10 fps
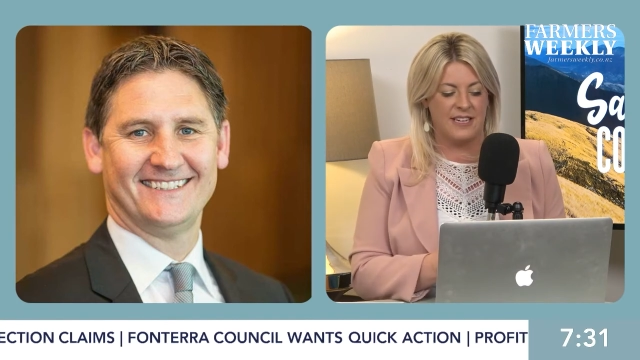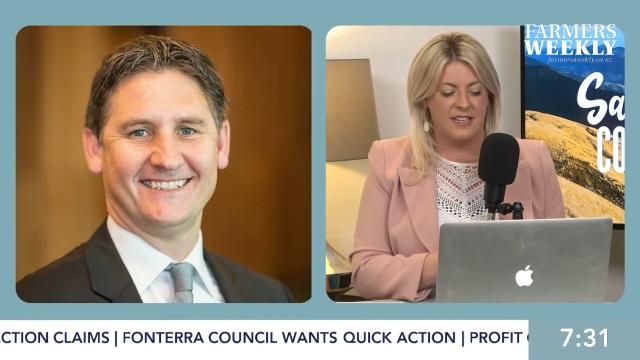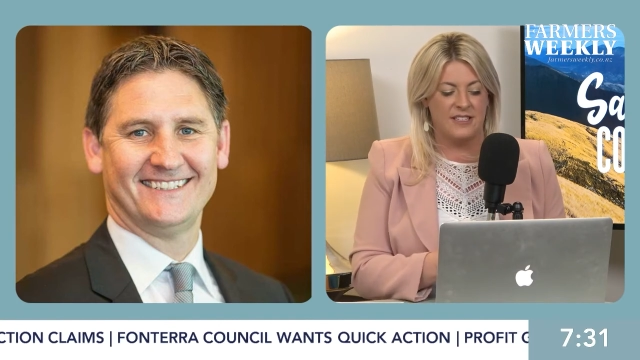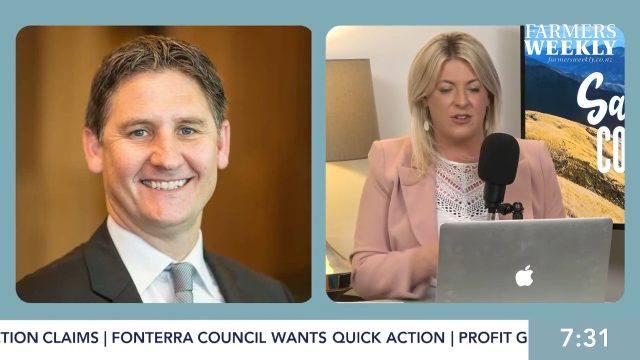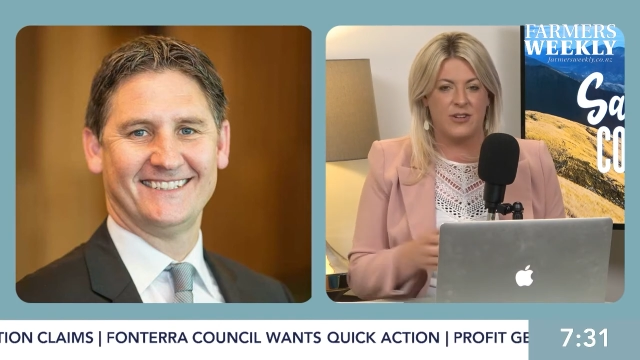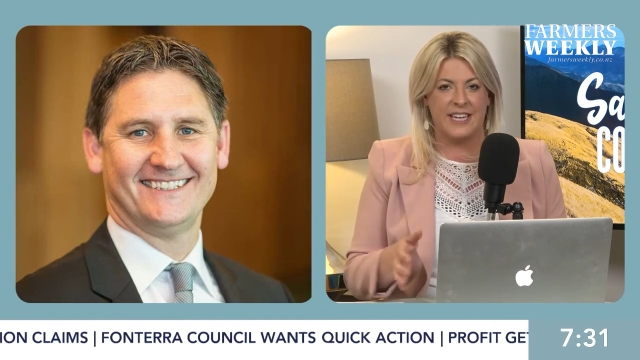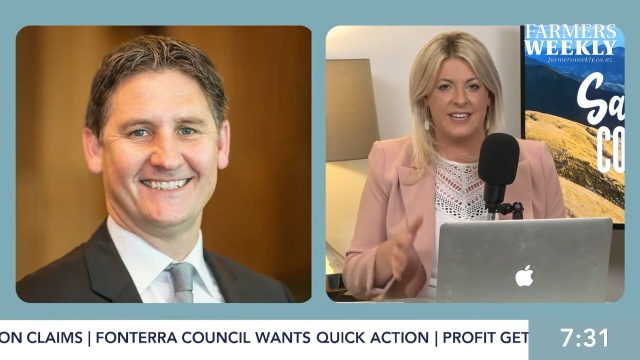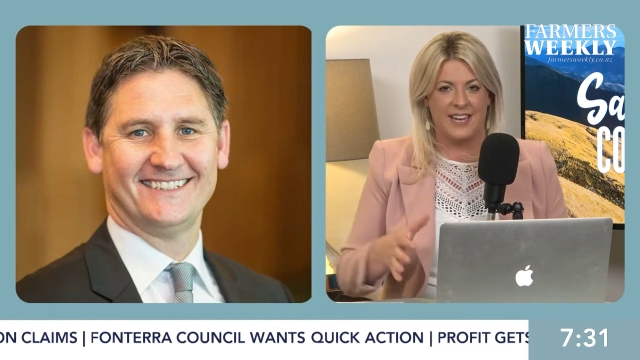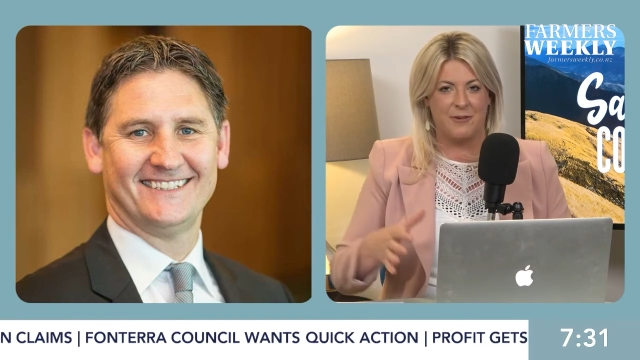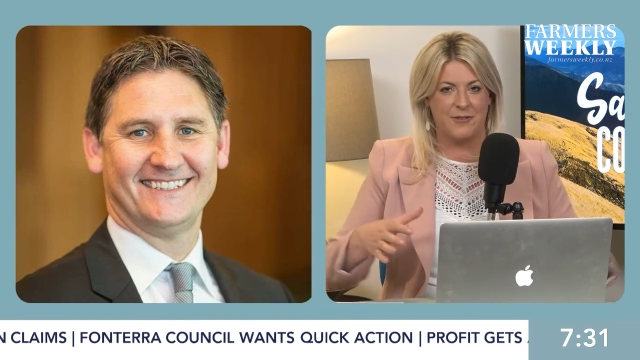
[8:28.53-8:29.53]
Speaker 1: uh, is
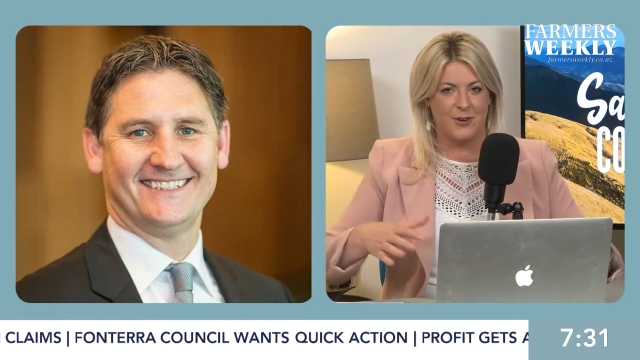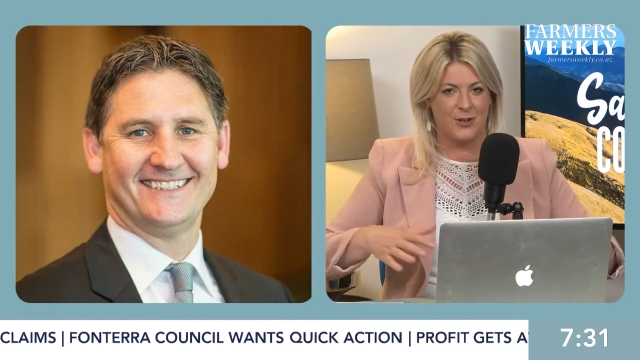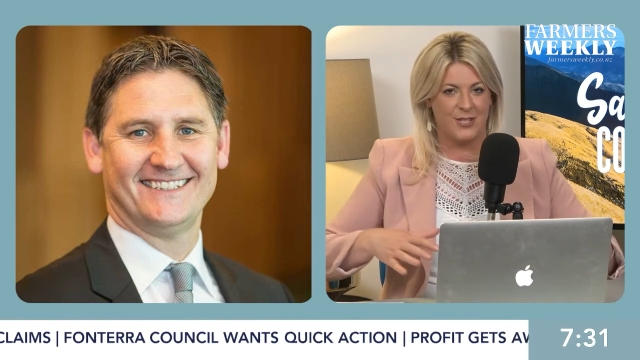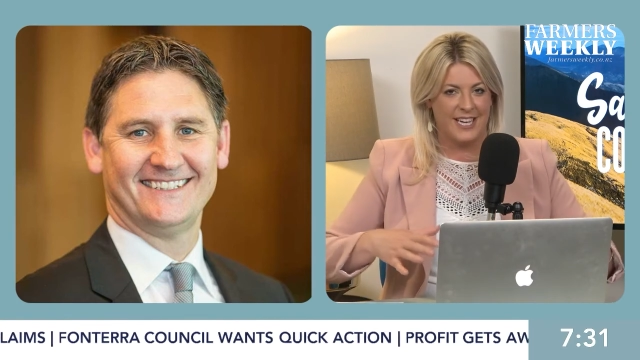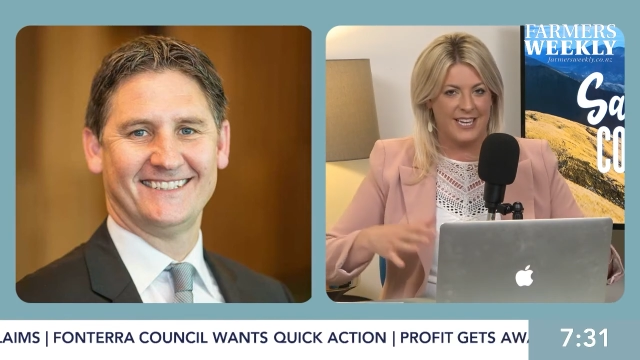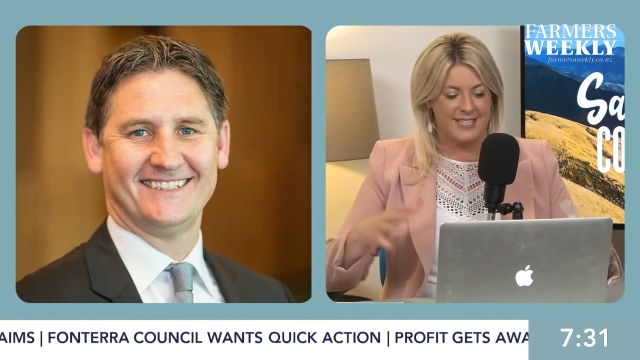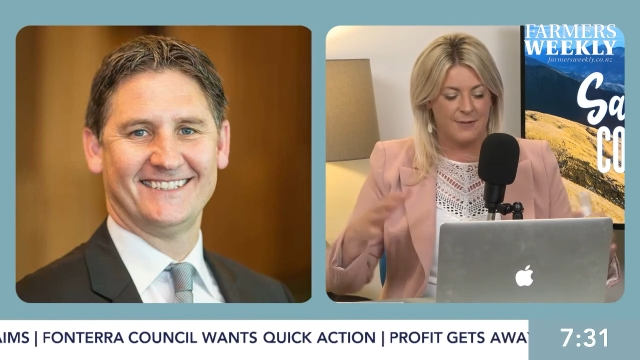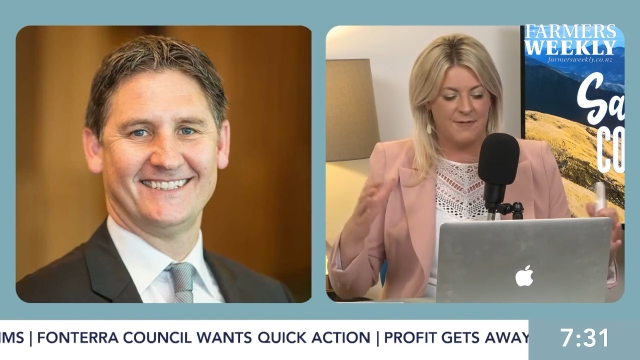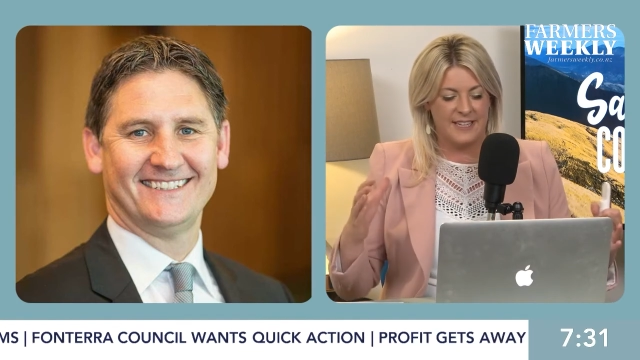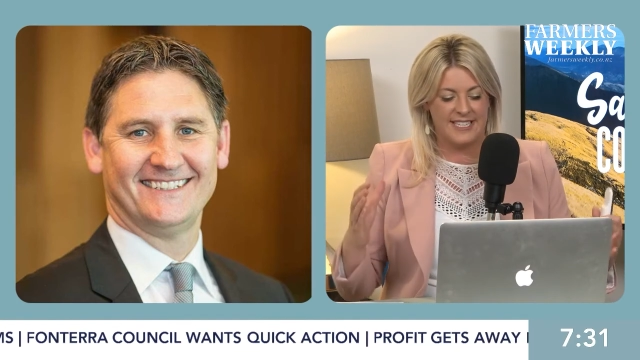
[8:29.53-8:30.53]
looking like we've got
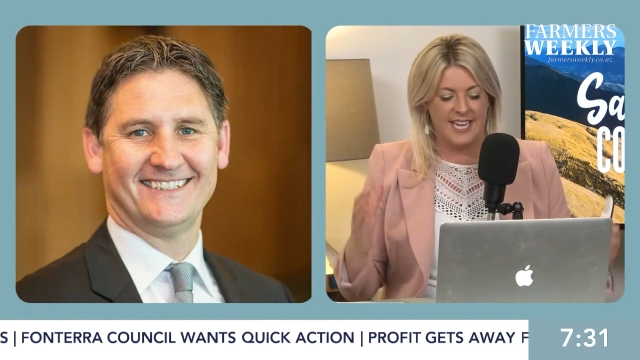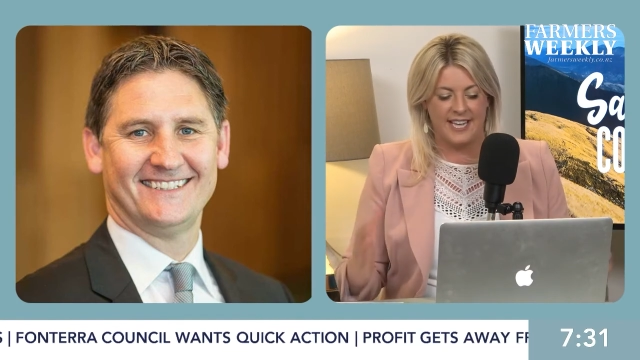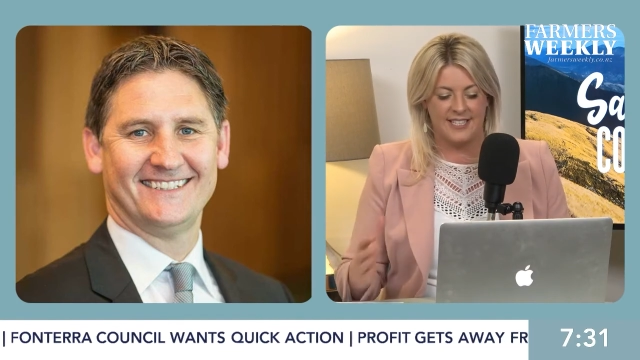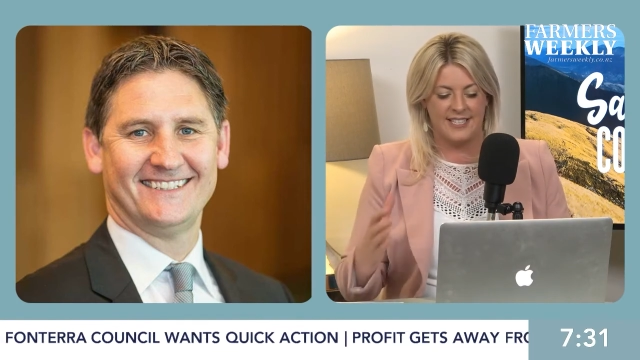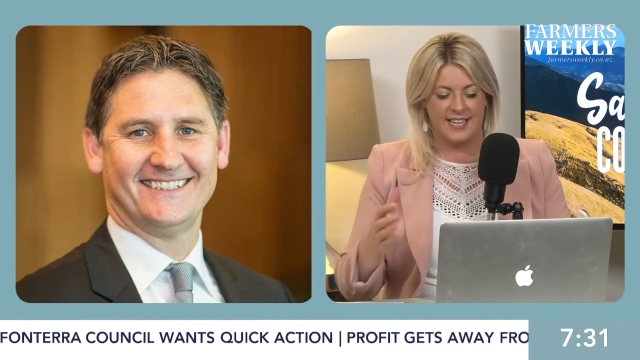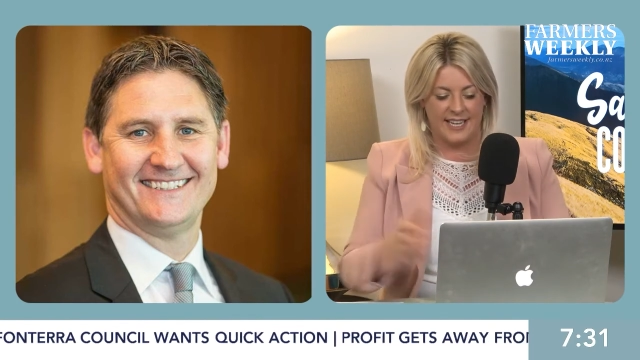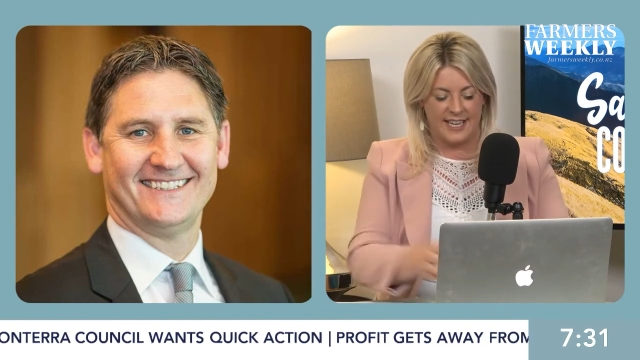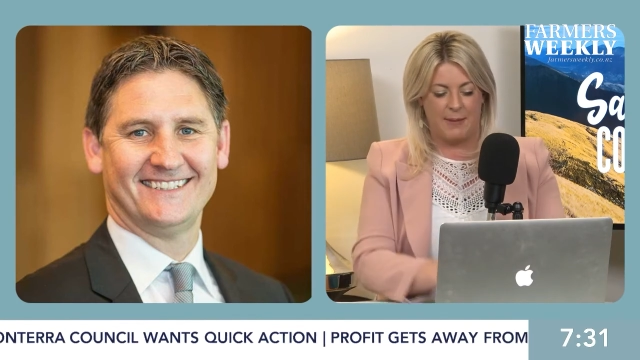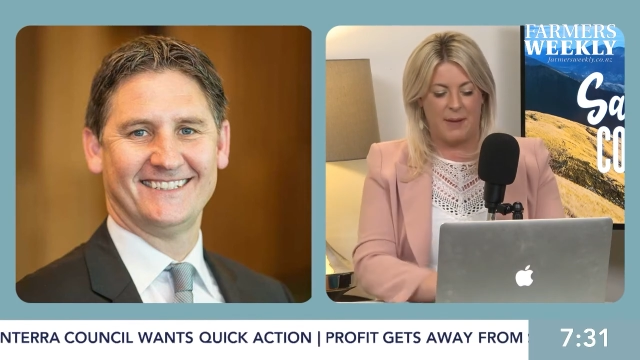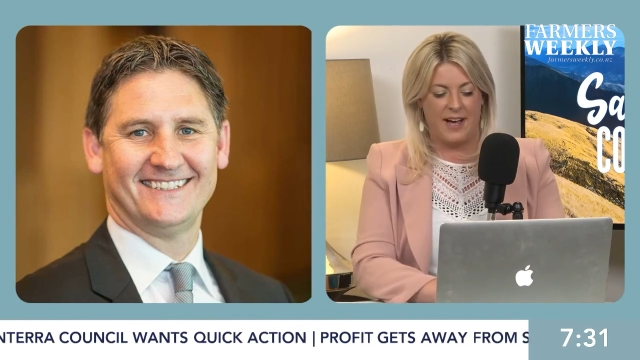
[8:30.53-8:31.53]
some fantastic